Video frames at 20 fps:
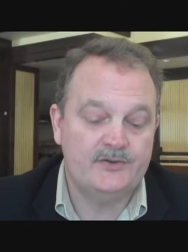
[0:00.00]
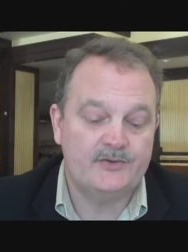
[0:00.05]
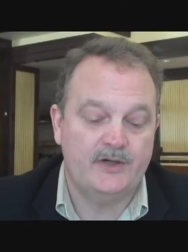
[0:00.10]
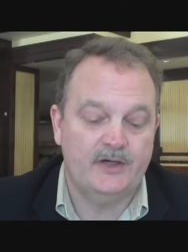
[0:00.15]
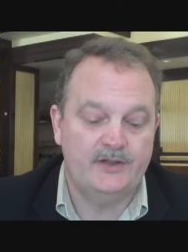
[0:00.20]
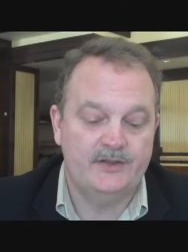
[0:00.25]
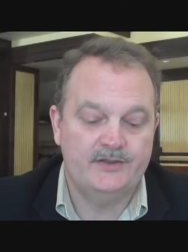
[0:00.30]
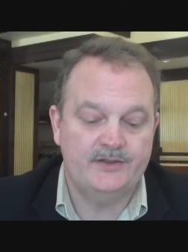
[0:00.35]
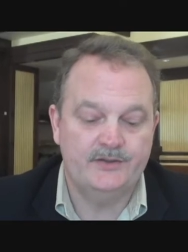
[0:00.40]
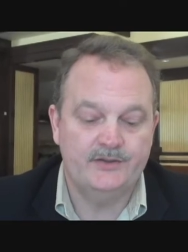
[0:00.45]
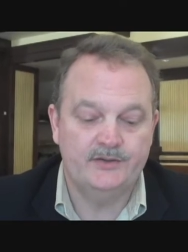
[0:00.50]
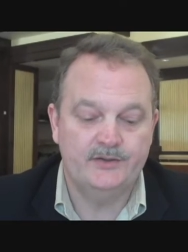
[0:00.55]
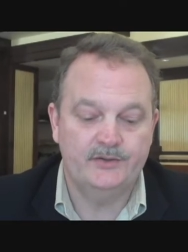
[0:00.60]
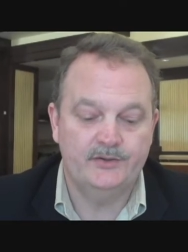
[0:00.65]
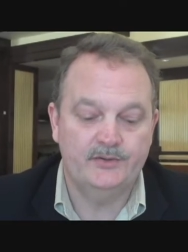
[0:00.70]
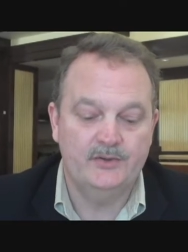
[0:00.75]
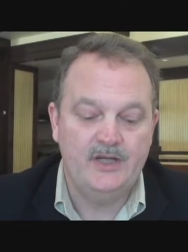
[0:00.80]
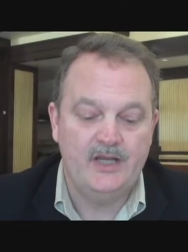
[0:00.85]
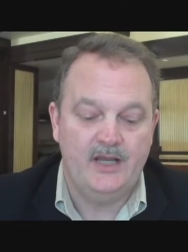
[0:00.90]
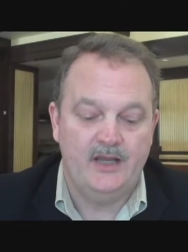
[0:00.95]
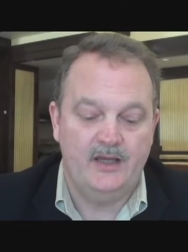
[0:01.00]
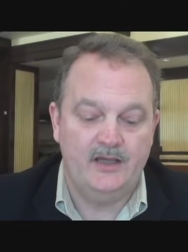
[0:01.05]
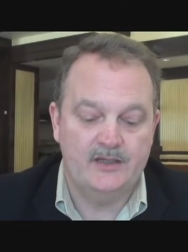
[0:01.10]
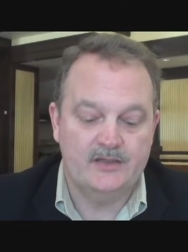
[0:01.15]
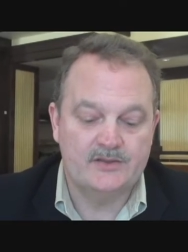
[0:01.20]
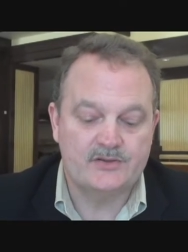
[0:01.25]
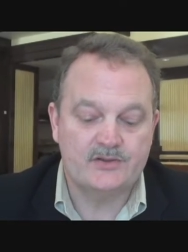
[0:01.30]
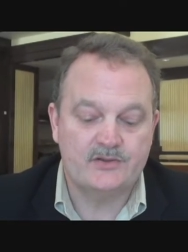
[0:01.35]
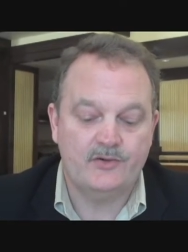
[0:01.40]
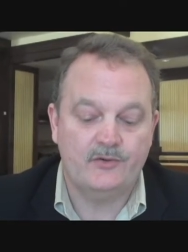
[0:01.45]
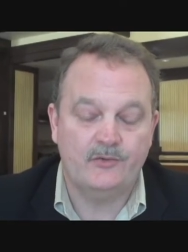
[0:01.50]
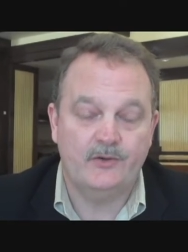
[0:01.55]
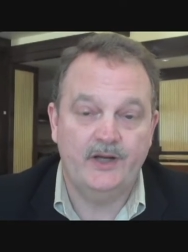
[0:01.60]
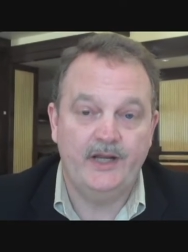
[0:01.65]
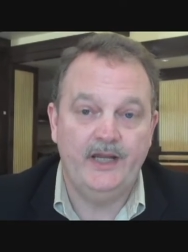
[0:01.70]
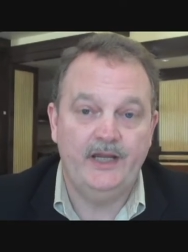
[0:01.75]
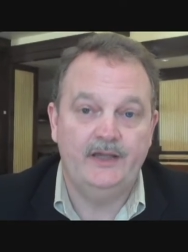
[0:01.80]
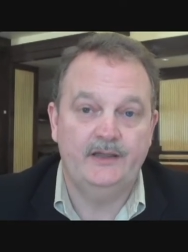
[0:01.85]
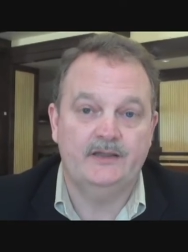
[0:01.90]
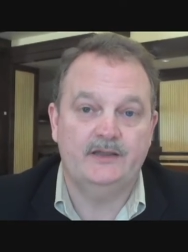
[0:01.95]
trying to do is
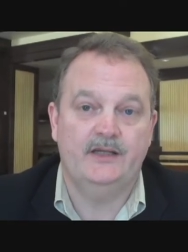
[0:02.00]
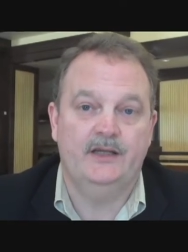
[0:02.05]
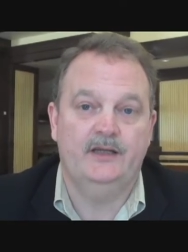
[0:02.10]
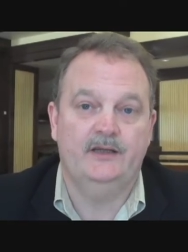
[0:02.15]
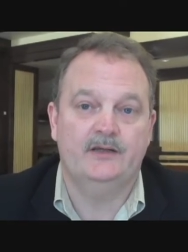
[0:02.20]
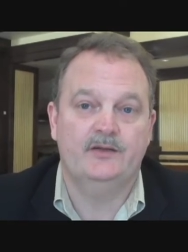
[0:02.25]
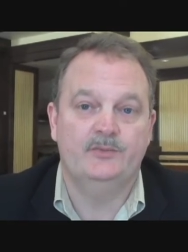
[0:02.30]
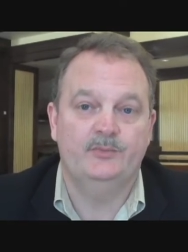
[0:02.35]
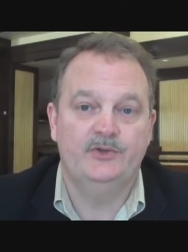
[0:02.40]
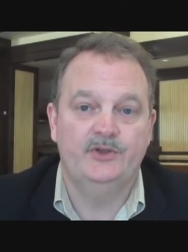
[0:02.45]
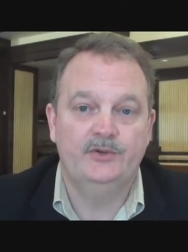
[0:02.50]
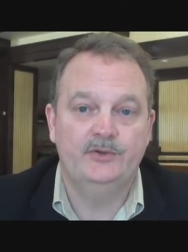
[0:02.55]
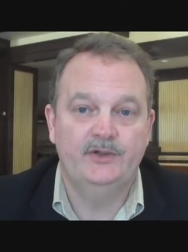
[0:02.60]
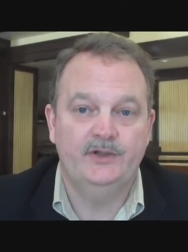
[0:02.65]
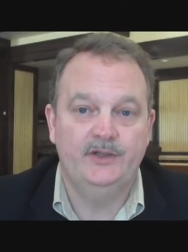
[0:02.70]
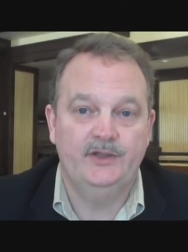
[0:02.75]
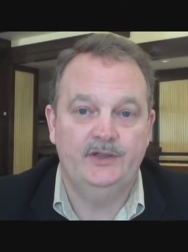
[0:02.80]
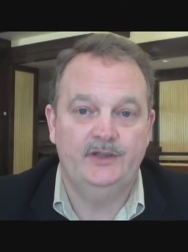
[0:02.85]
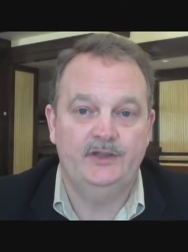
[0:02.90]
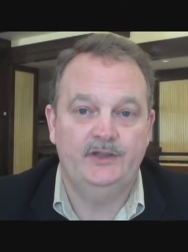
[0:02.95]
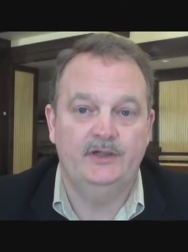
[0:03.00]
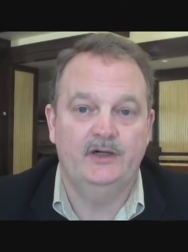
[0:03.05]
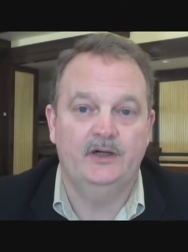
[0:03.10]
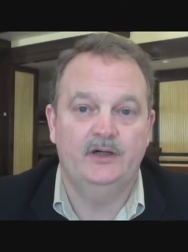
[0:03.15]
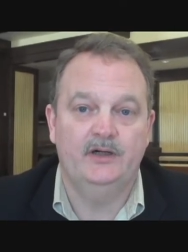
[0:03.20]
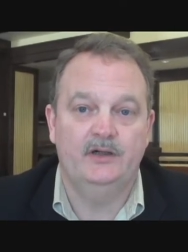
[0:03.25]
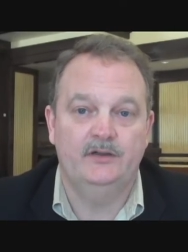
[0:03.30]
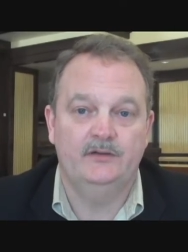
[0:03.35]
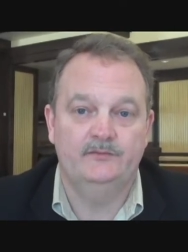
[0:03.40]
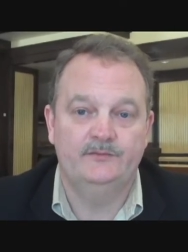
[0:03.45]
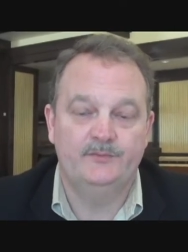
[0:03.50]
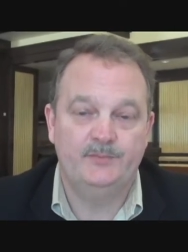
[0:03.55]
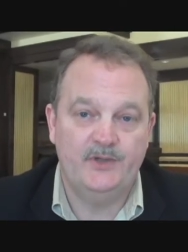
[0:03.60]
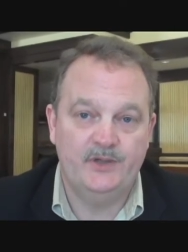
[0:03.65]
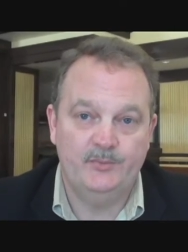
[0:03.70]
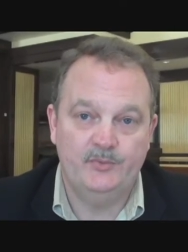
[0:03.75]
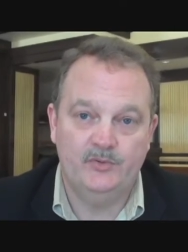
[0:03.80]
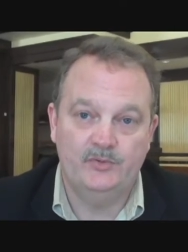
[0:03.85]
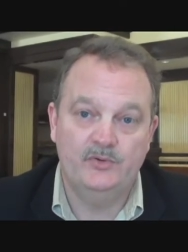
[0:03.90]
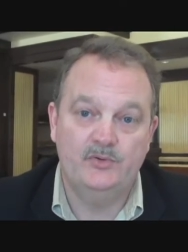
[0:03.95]
create a community of
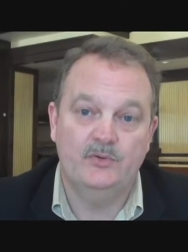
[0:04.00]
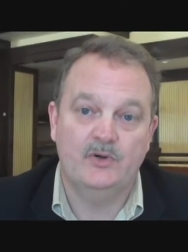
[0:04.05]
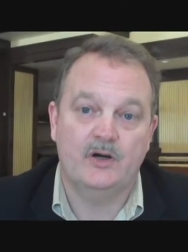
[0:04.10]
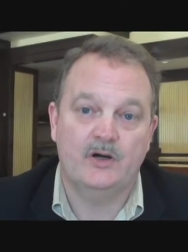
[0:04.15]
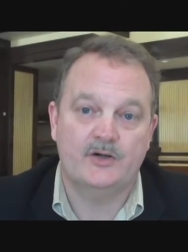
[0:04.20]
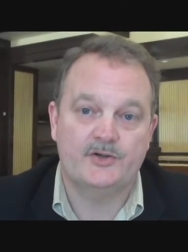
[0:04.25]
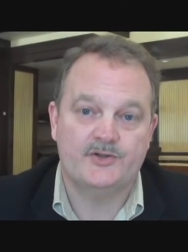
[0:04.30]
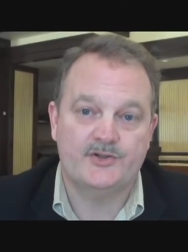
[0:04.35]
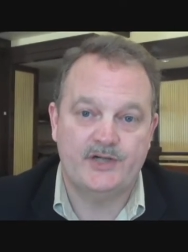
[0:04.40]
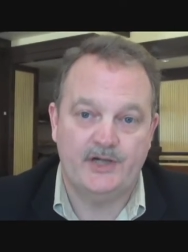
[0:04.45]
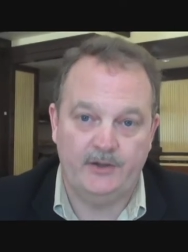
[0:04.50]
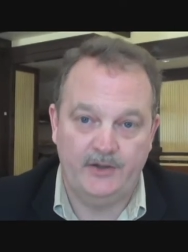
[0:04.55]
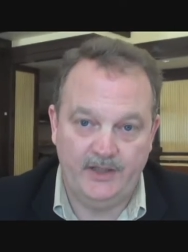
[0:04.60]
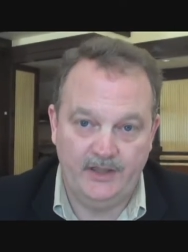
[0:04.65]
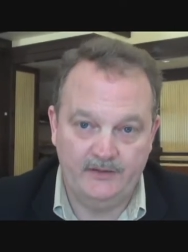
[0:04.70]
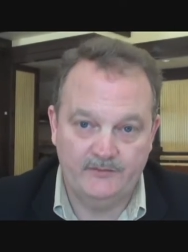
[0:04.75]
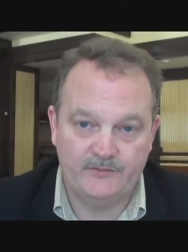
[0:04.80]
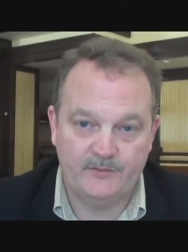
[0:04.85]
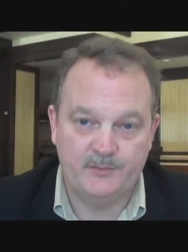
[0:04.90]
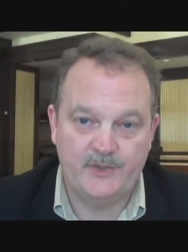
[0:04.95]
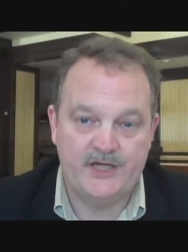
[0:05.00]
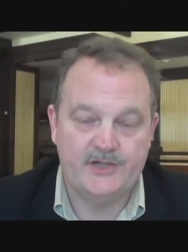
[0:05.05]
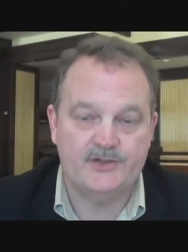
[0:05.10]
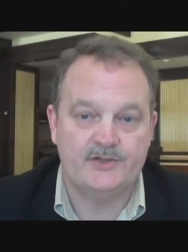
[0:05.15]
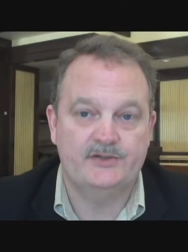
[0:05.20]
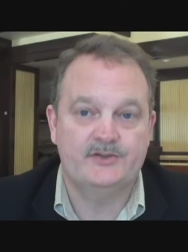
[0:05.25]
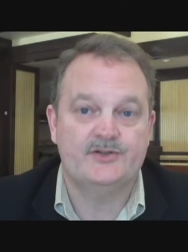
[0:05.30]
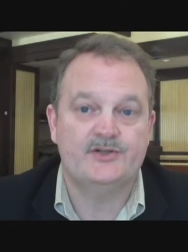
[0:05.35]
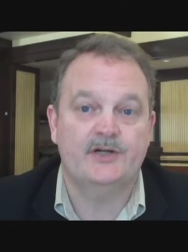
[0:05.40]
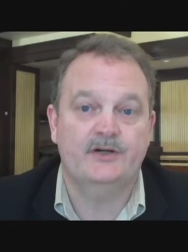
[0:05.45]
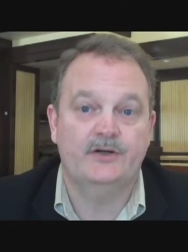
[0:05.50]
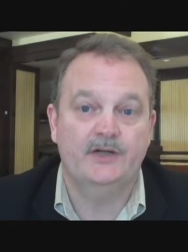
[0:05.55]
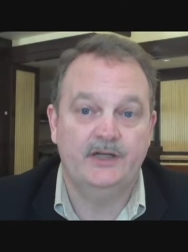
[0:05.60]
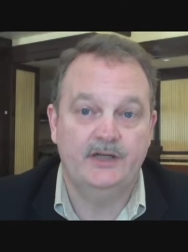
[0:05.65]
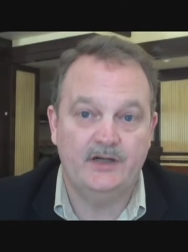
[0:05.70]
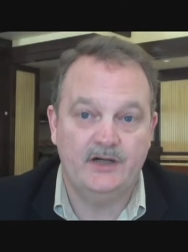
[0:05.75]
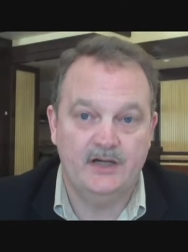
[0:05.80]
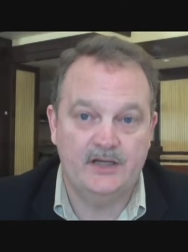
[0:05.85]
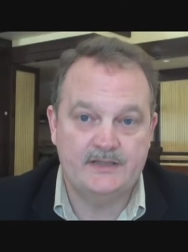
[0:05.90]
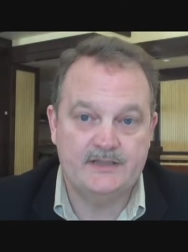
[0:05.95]
people who are sharing information, sharing
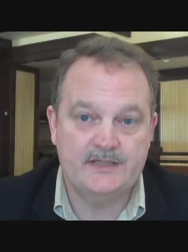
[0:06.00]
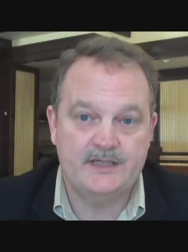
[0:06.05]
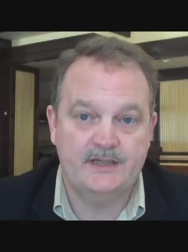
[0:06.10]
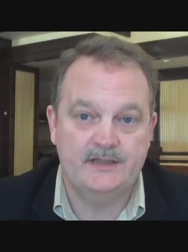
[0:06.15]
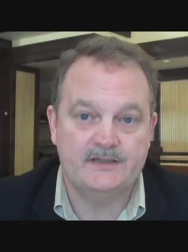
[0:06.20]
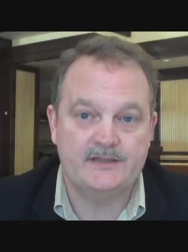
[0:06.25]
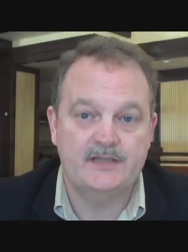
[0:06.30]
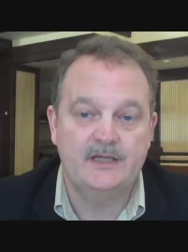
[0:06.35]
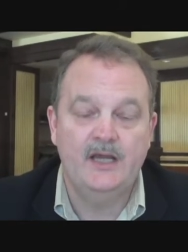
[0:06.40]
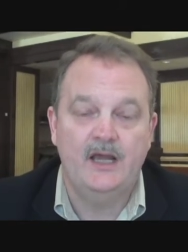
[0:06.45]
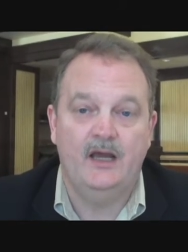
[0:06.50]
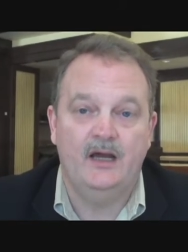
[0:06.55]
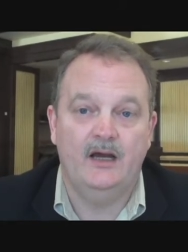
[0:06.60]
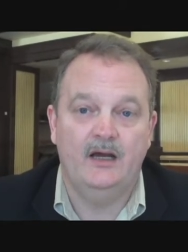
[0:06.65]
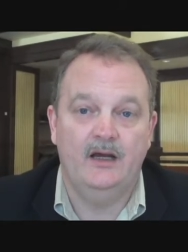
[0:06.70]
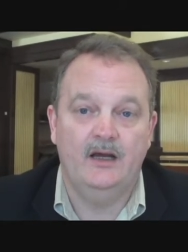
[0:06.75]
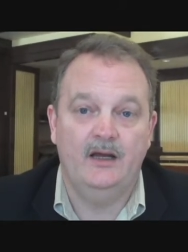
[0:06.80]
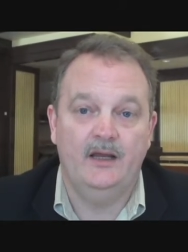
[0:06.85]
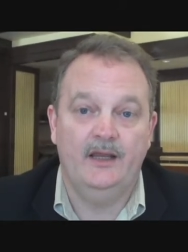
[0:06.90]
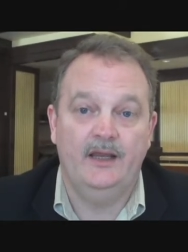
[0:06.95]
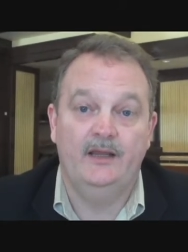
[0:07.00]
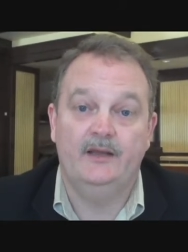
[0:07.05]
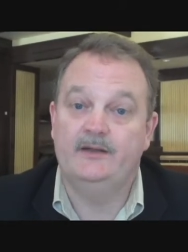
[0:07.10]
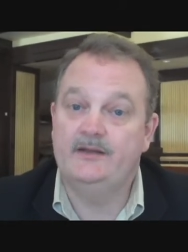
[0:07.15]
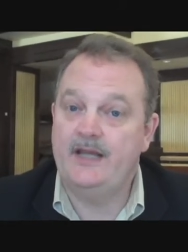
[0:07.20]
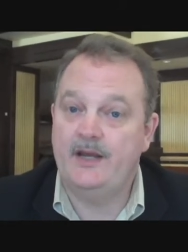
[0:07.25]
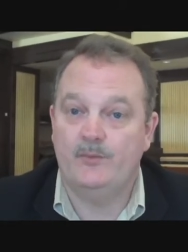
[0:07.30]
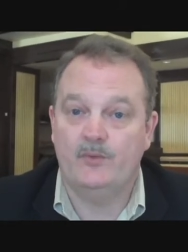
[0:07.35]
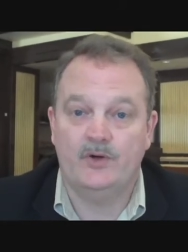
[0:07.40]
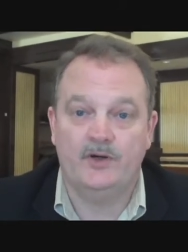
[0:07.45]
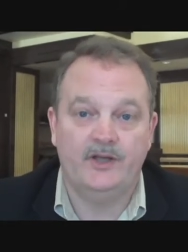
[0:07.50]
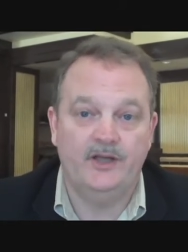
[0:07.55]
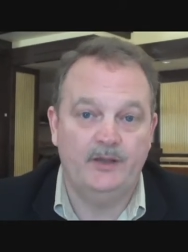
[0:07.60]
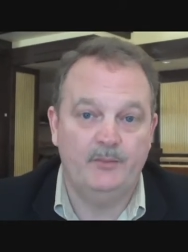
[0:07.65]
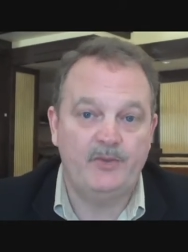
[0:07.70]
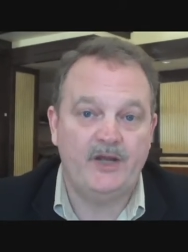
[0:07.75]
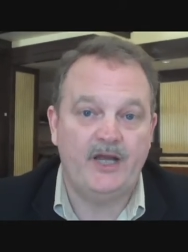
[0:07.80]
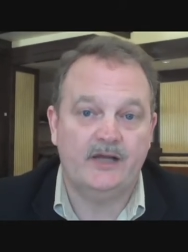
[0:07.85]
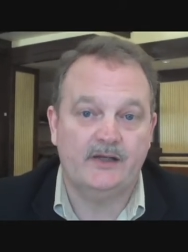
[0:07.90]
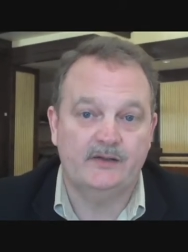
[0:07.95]
content, and networking
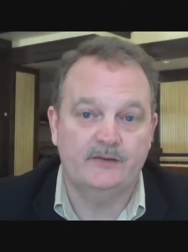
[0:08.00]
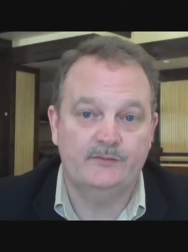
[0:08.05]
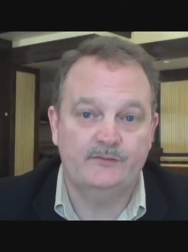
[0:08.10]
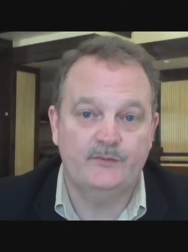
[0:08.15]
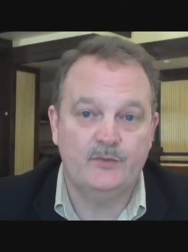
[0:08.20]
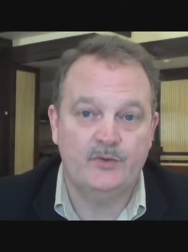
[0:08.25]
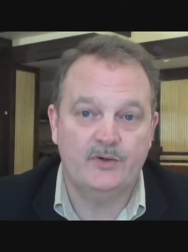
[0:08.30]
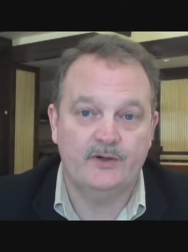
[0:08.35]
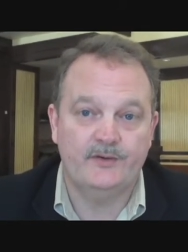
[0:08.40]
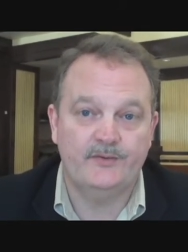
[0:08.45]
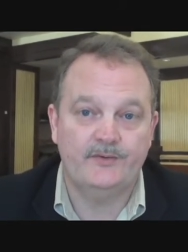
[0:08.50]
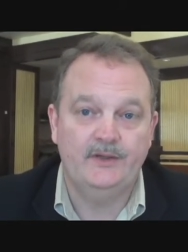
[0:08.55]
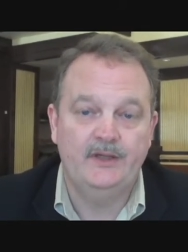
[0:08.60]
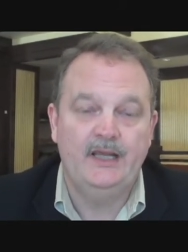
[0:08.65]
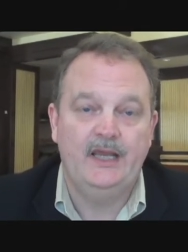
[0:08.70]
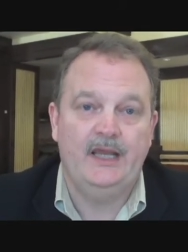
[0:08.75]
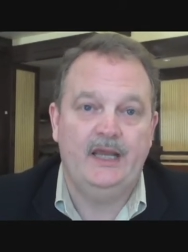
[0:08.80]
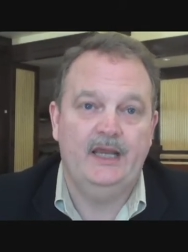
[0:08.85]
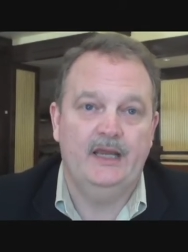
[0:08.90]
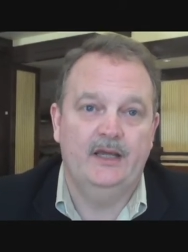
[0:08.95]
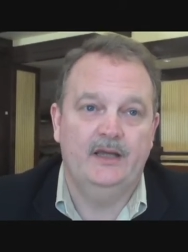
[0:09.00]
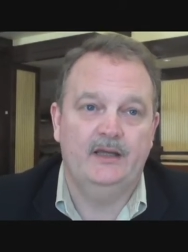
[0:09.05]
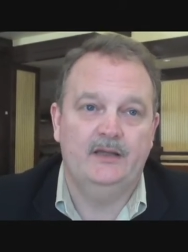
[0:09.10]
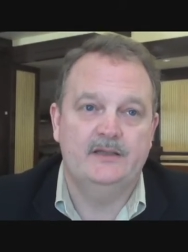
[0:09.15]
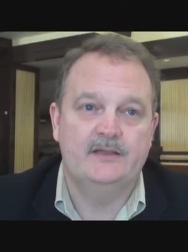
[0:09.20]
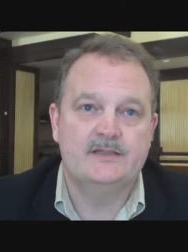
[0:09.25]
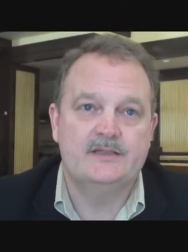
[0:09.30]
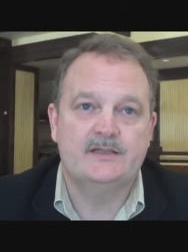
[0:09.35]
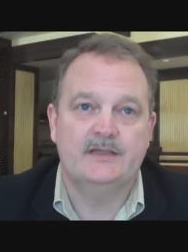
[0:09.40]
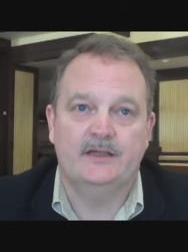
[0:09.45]
back and forth. And